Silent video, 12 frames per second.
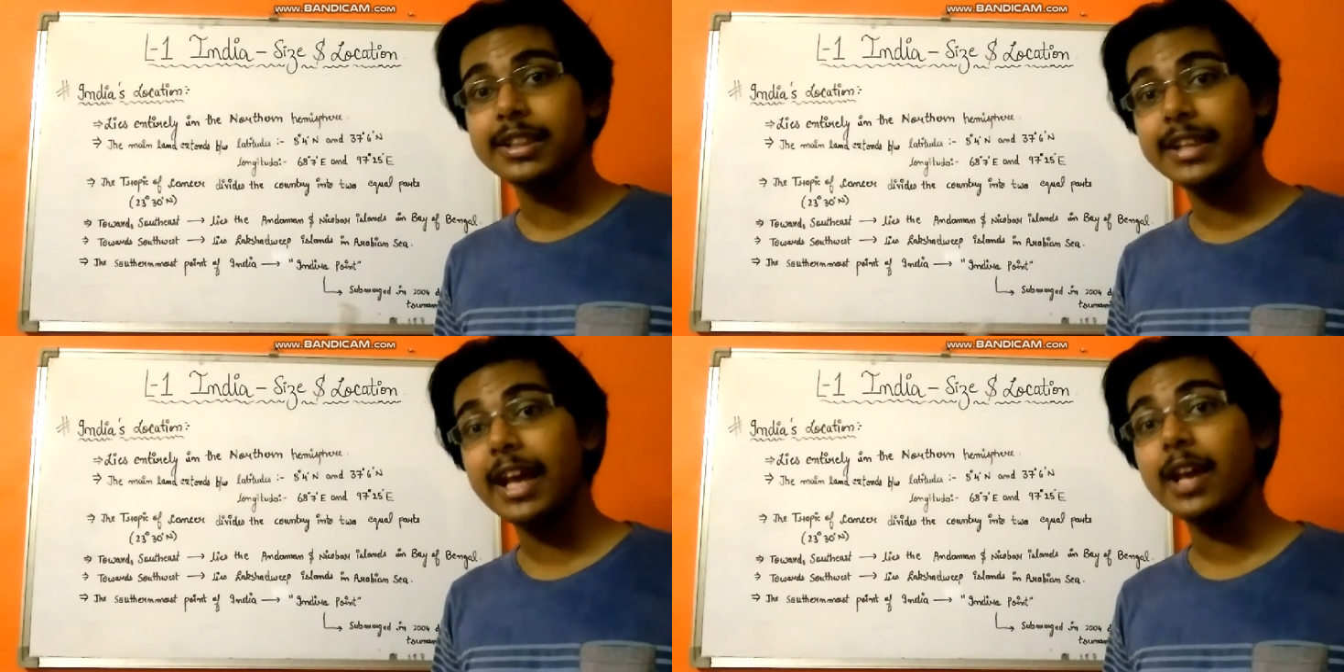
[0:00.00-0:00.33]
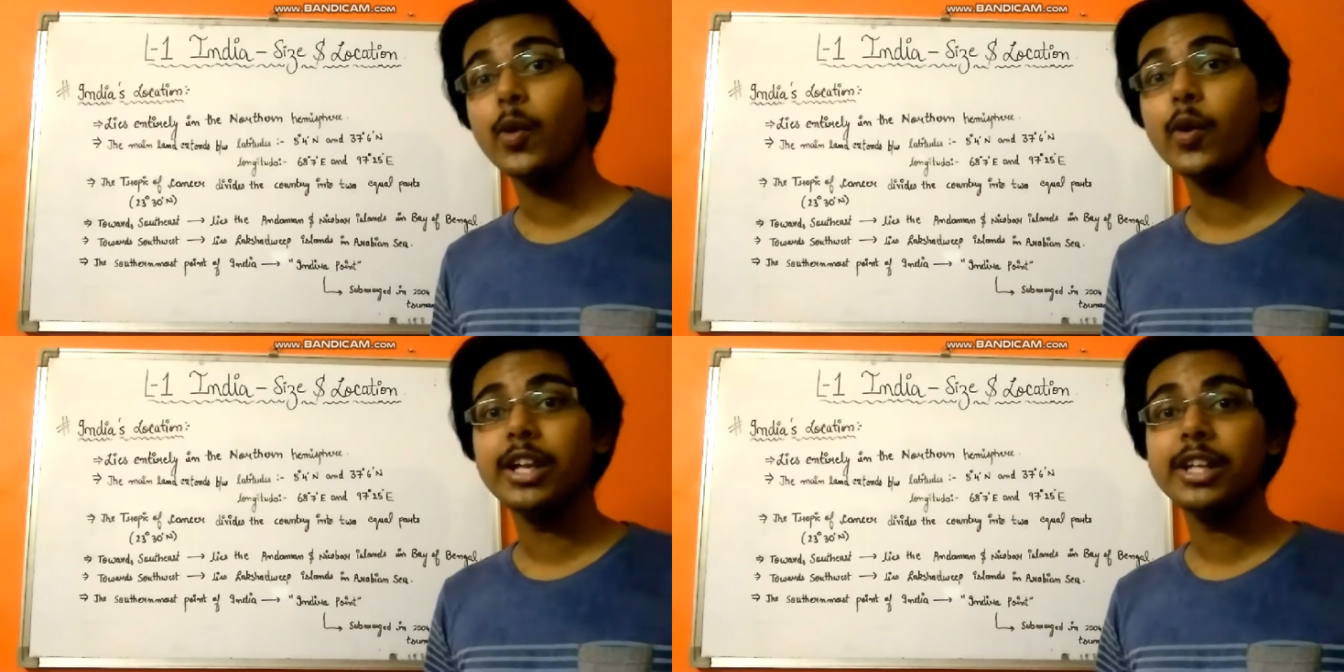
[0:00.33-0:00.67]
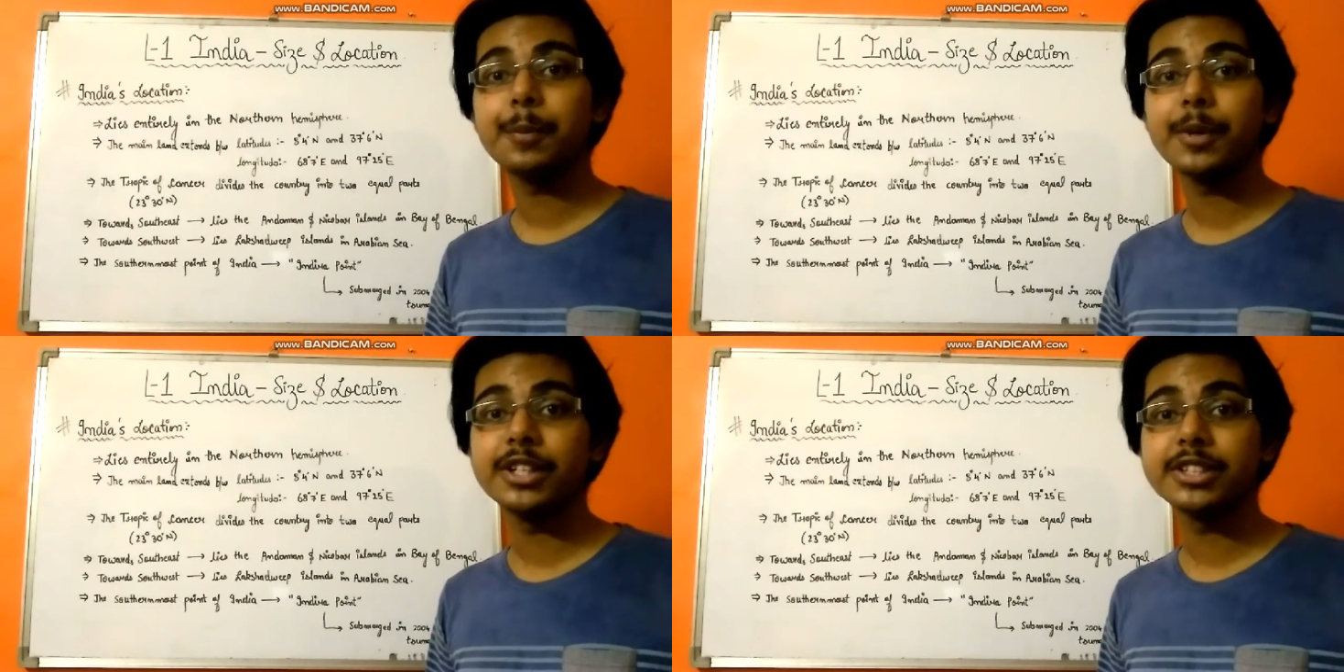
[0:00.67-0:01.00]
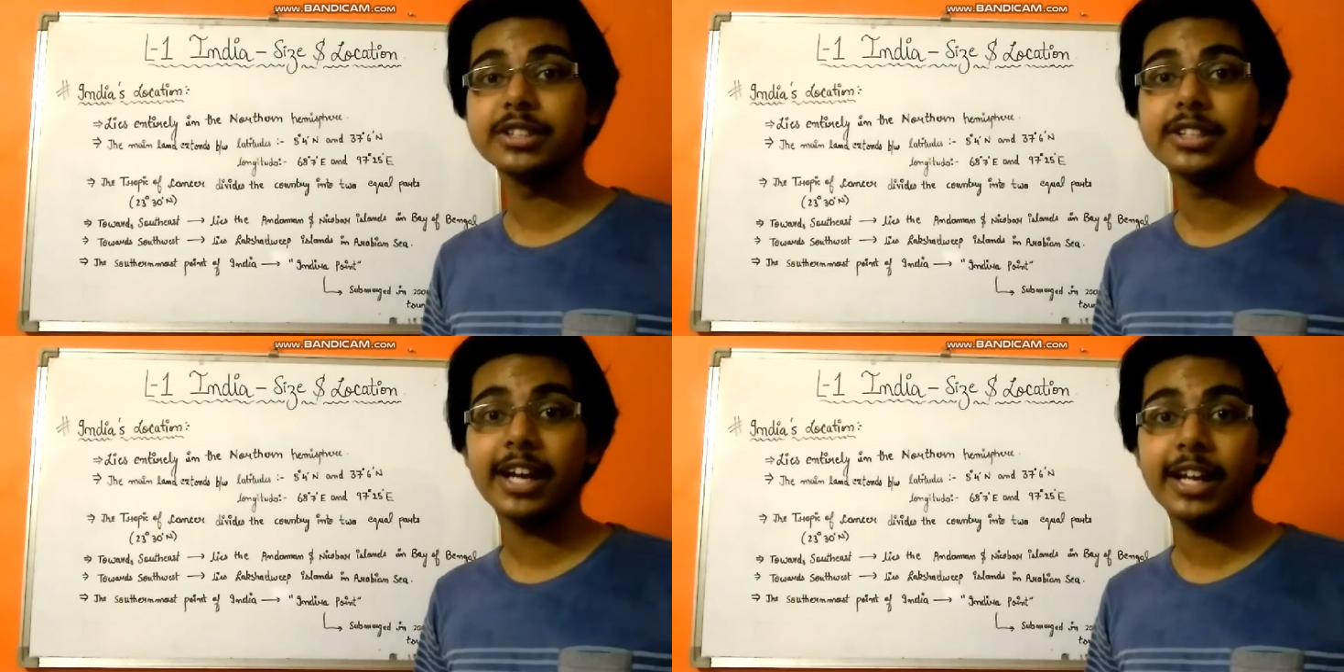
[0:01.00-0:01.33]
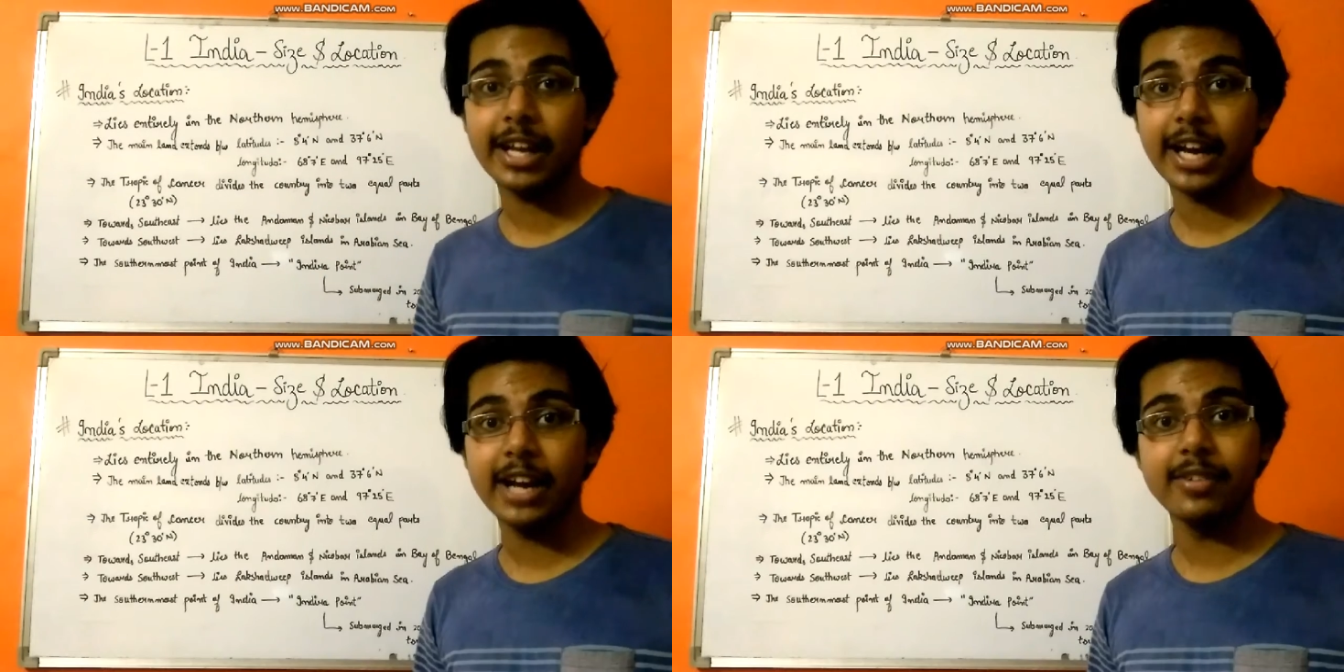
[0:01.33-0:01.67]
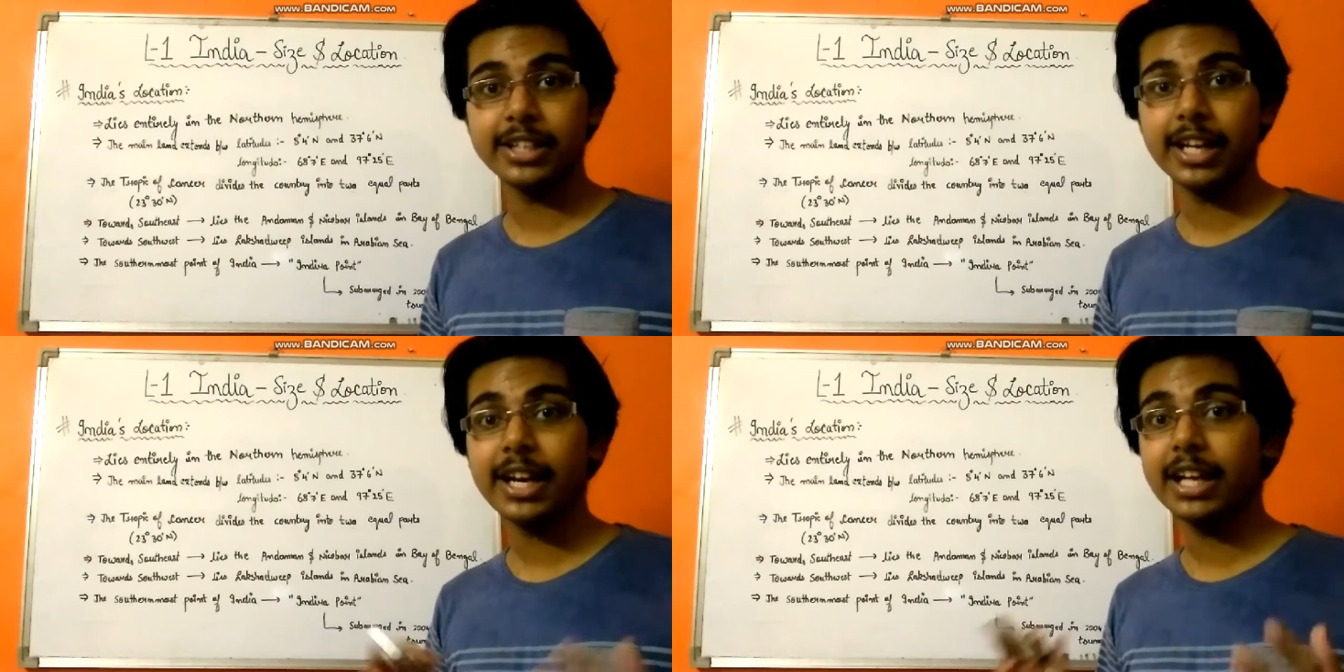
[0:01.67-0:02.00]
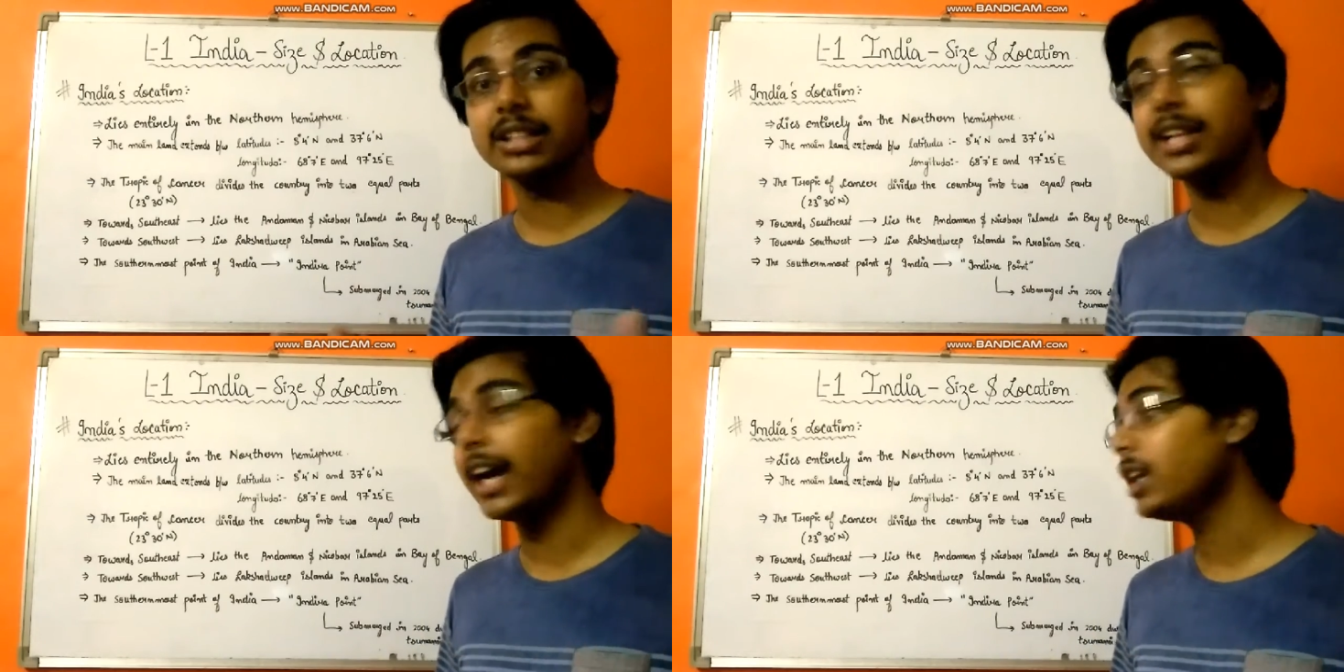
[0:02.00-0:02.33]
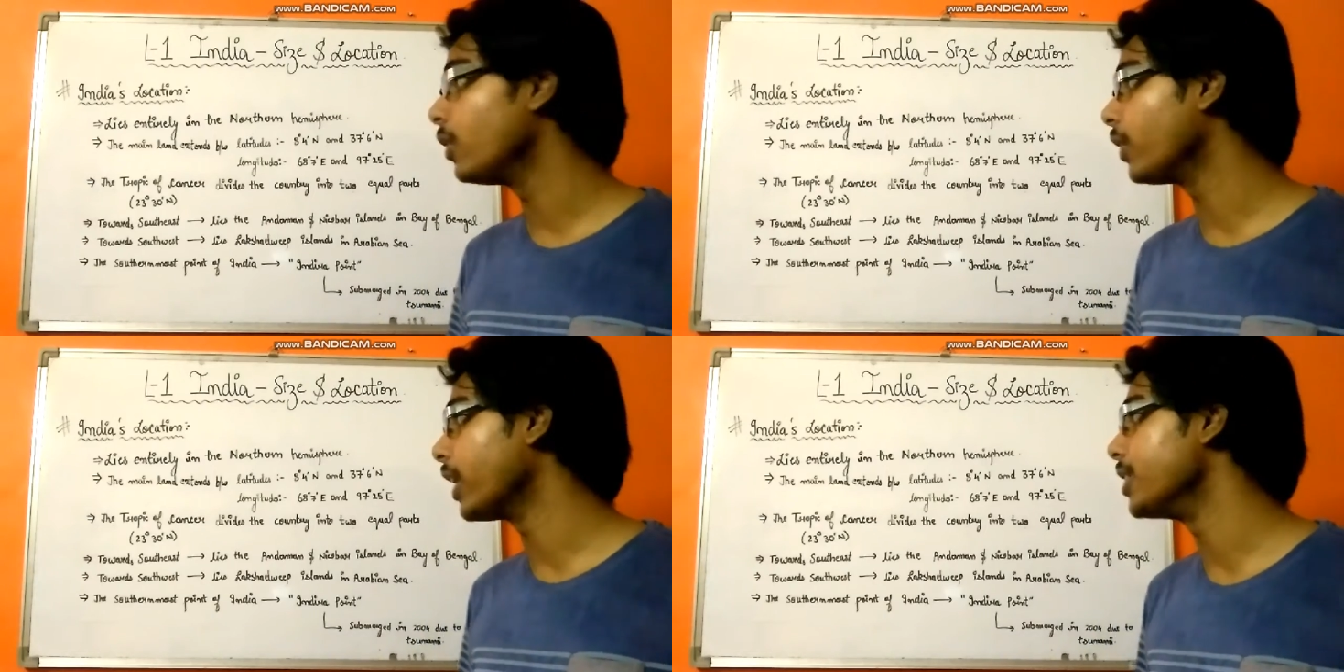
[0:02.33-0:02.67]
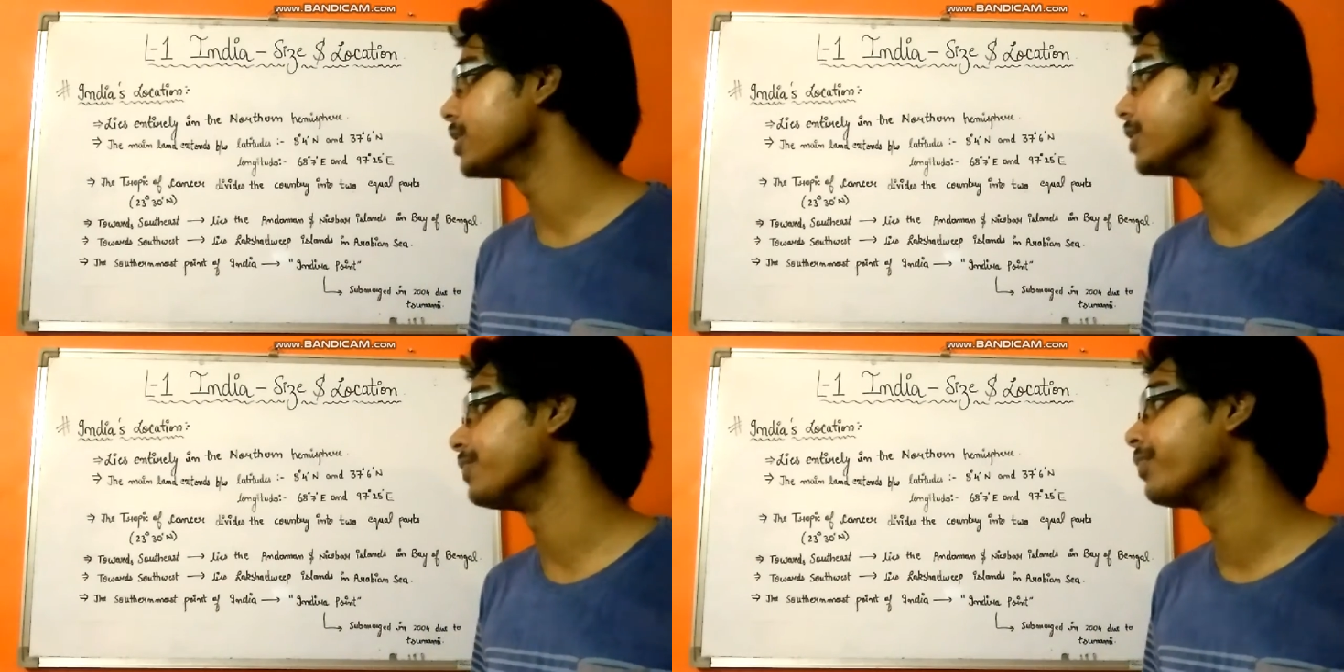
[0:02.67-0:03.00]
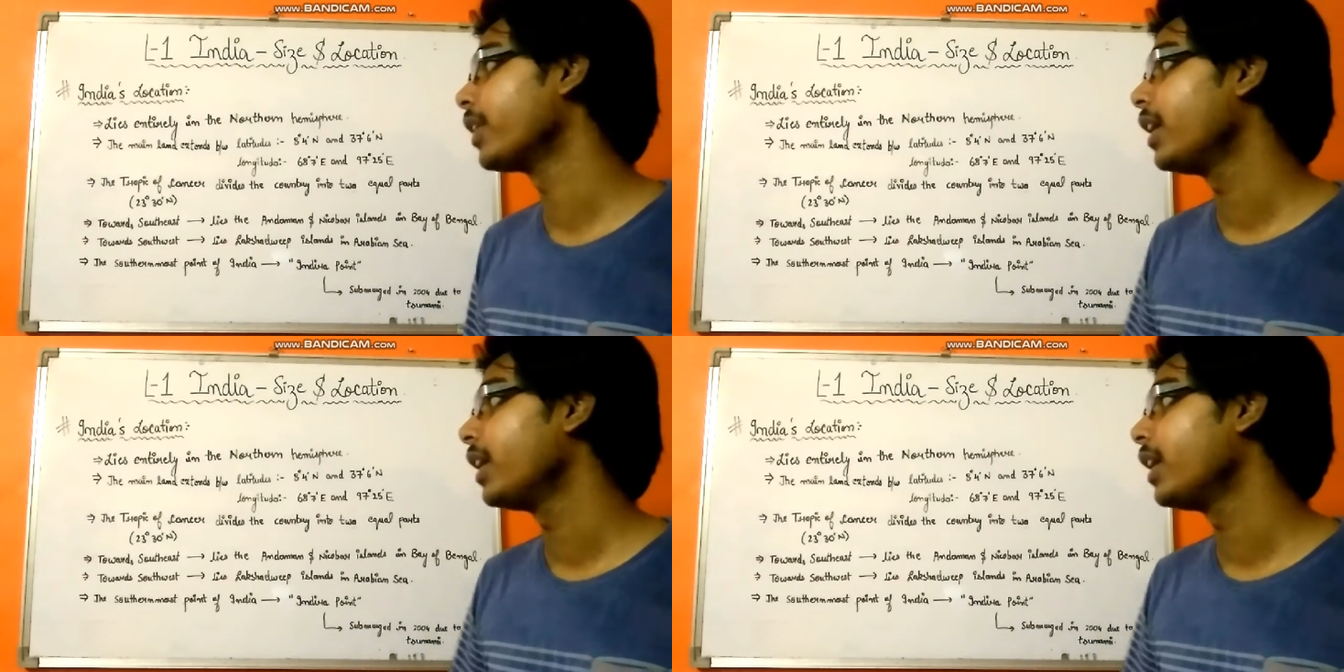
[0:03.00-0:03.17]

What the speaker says: then only the person can arrive at that exact location.